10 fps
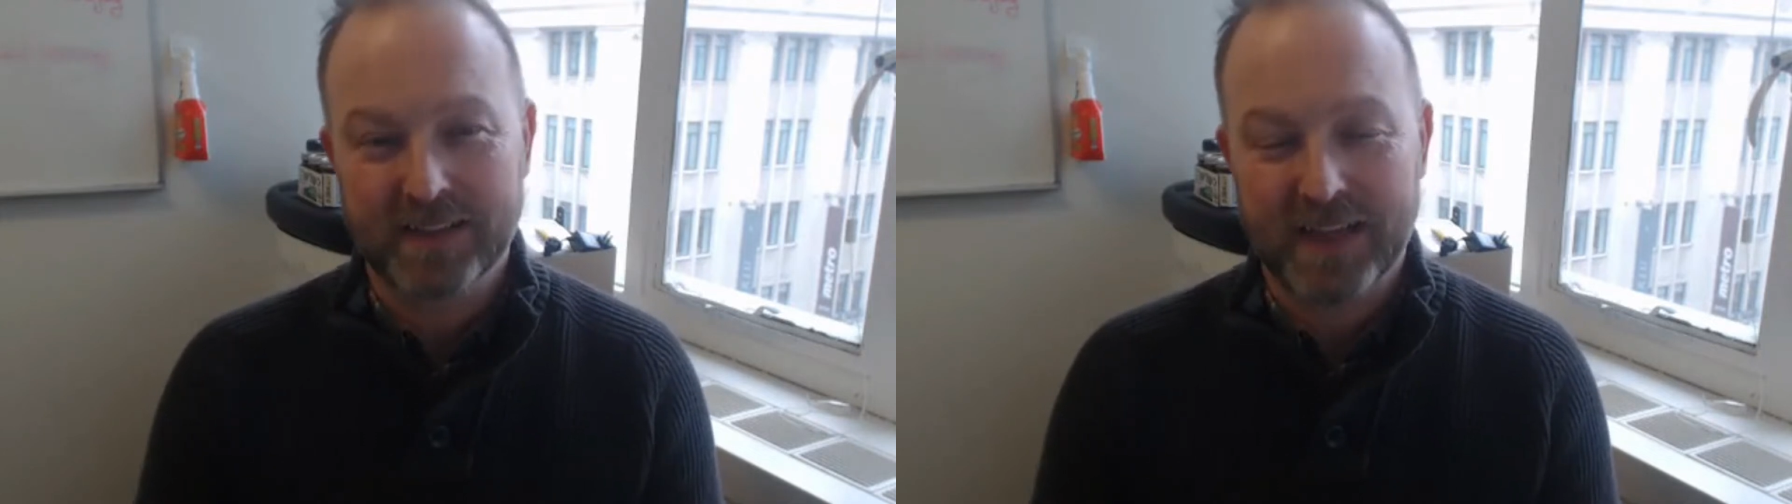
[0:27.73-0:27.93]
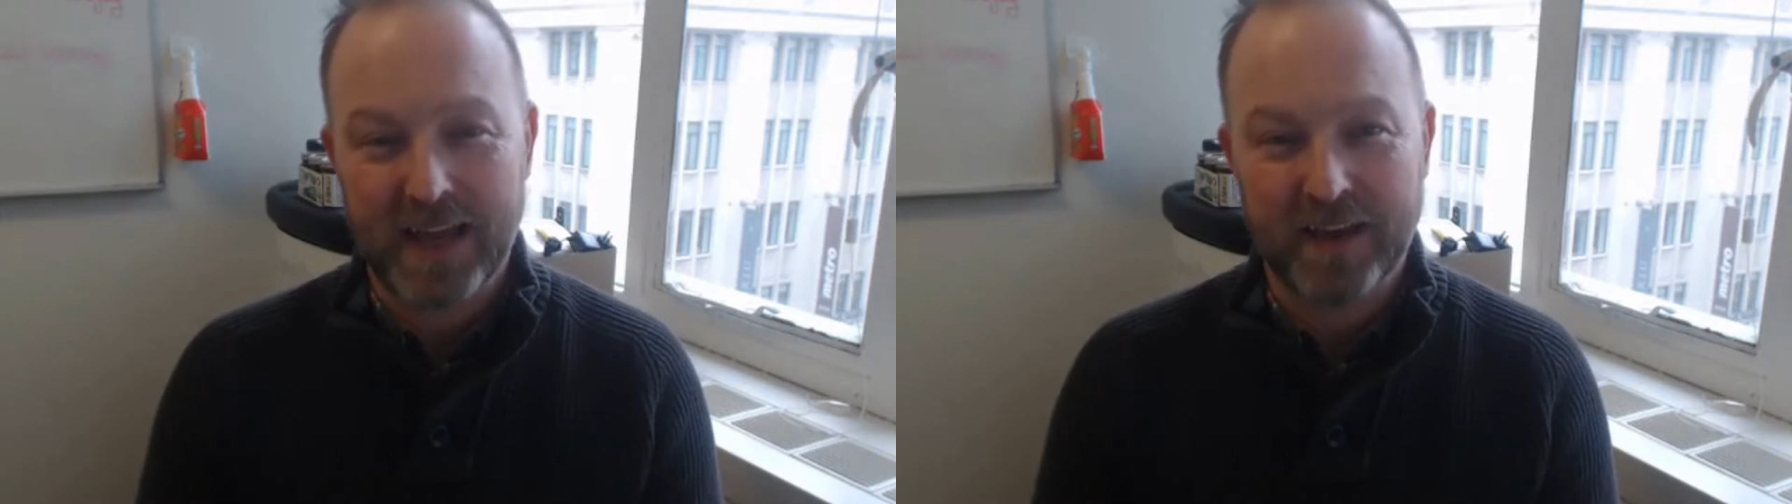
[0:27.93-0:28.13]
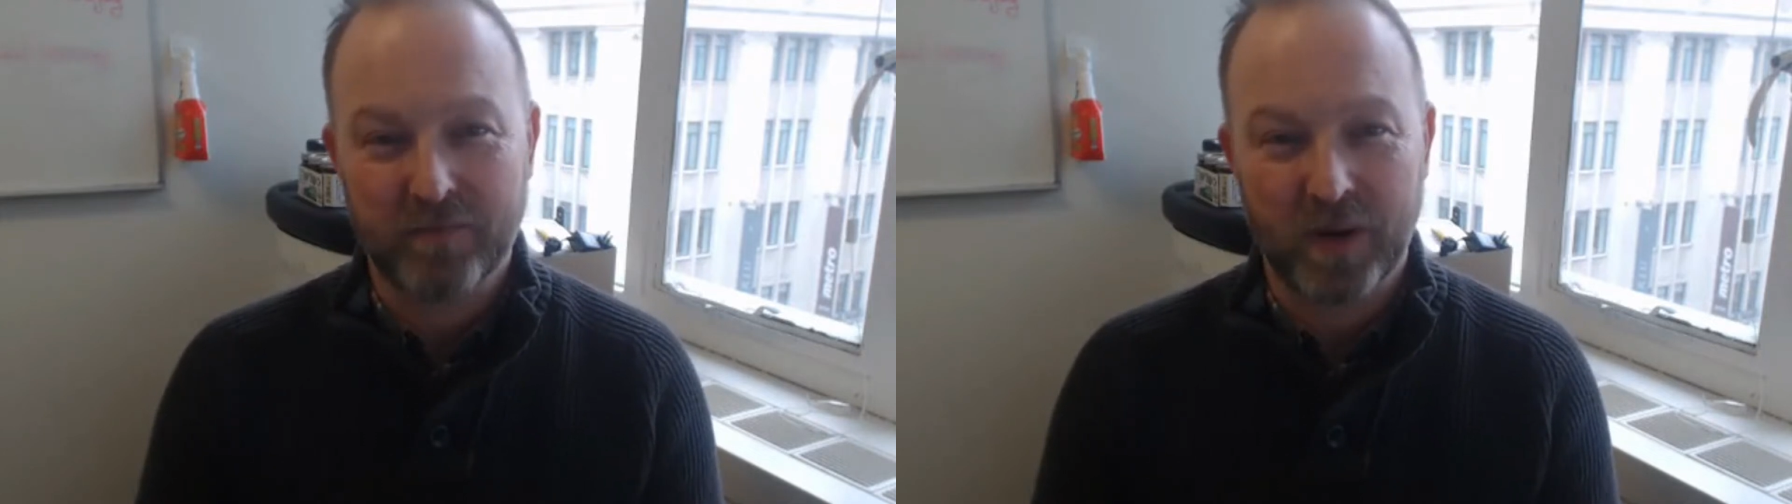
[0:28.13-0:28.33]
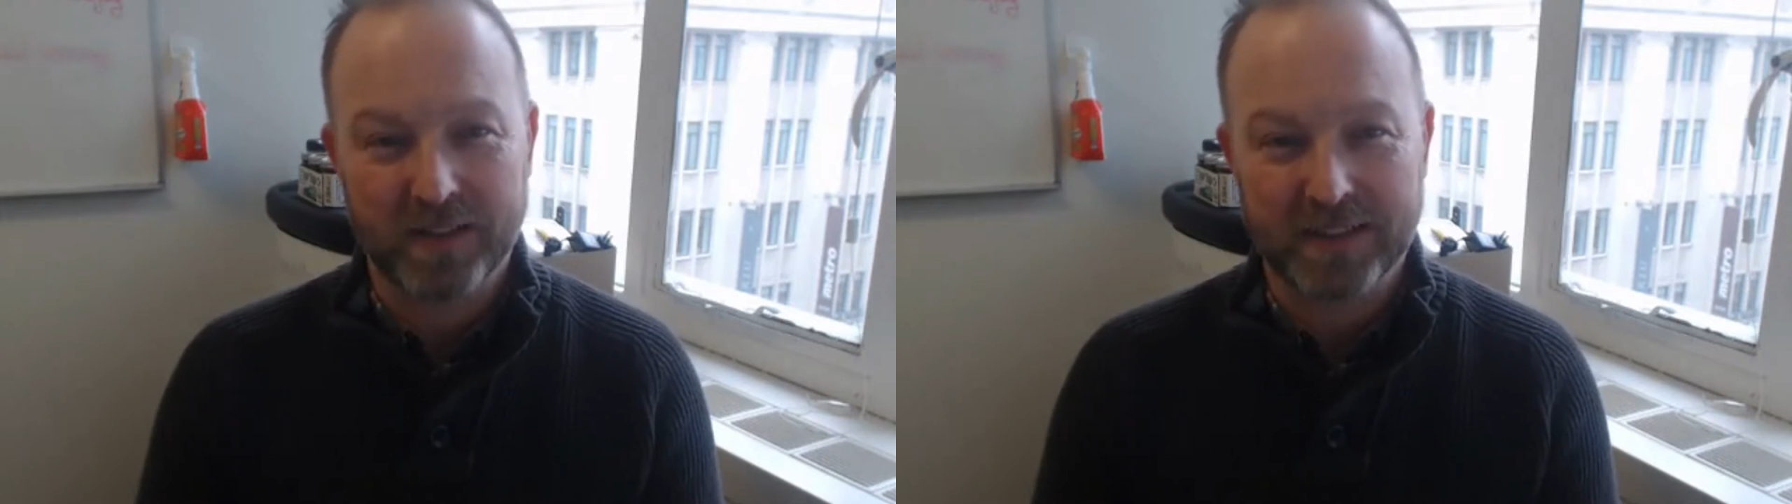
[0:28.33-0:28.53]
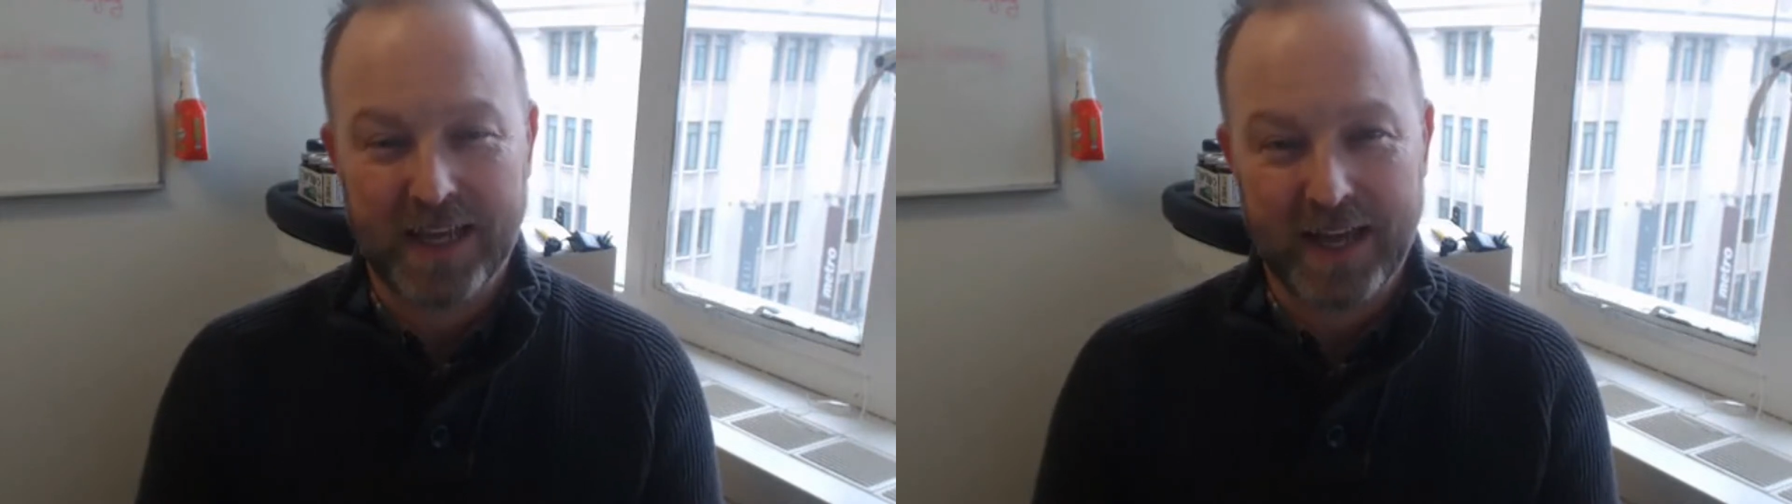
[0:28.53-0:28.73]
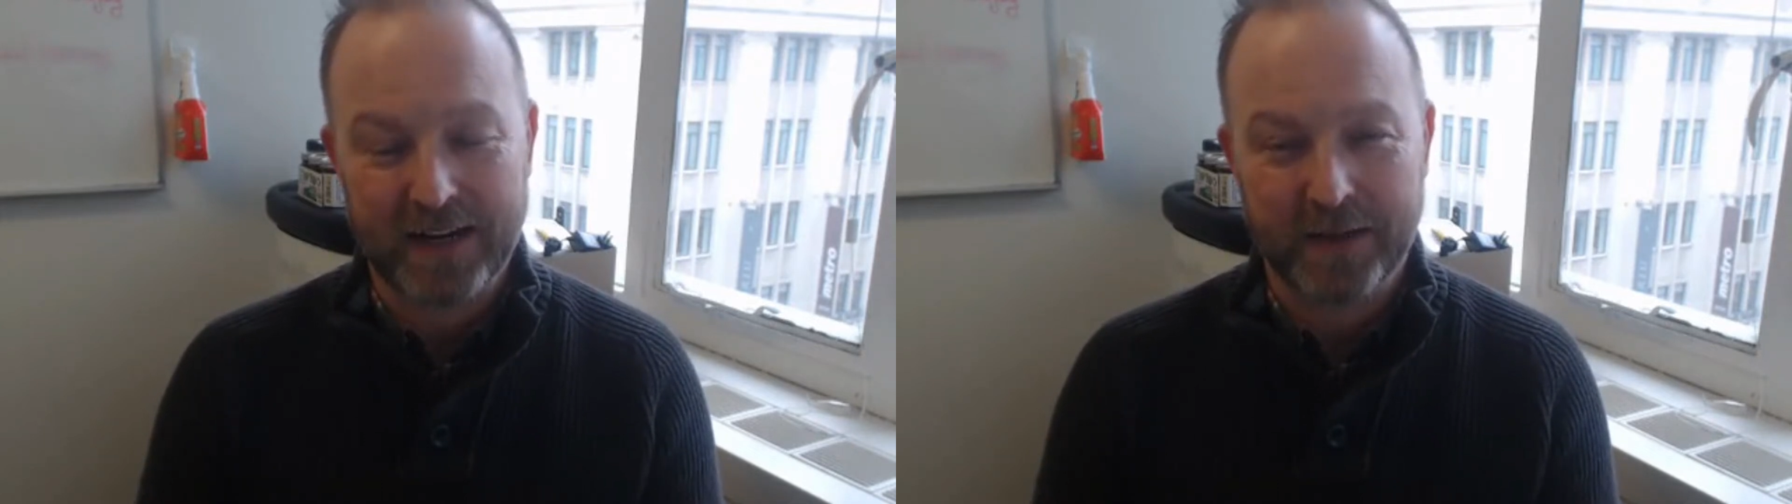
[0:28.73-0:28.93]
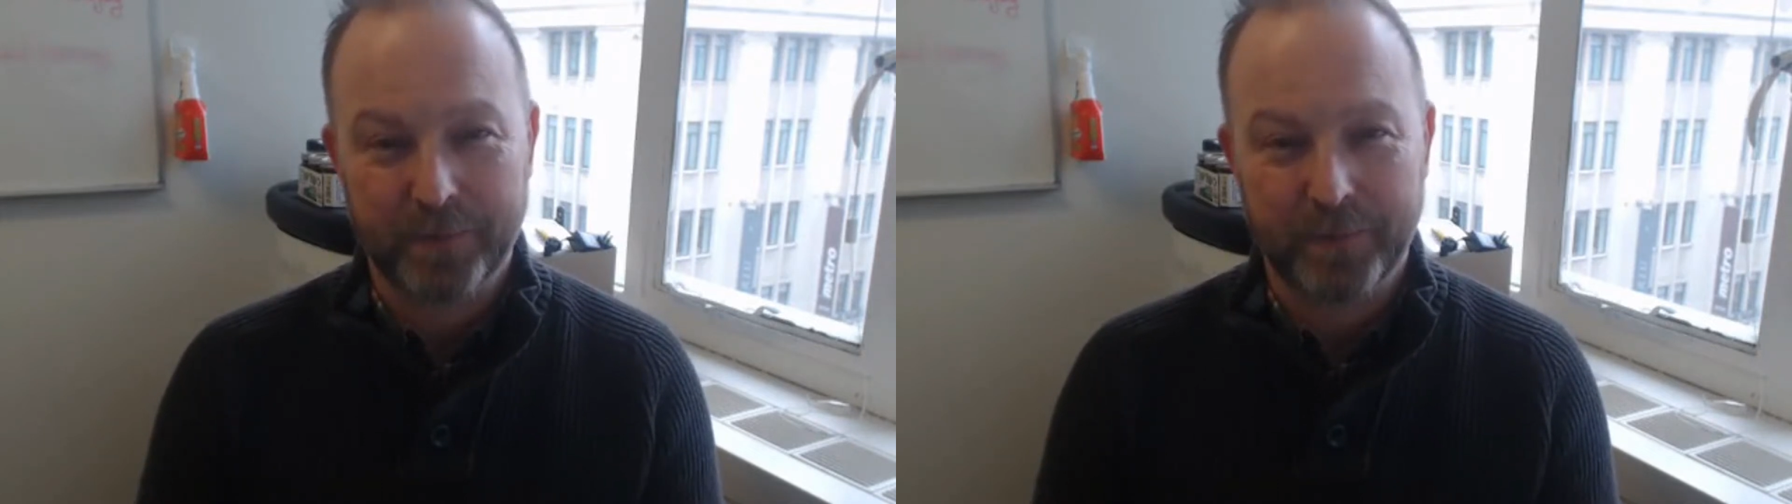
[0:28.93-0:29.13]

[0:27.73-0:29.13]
that they have brought to Canada.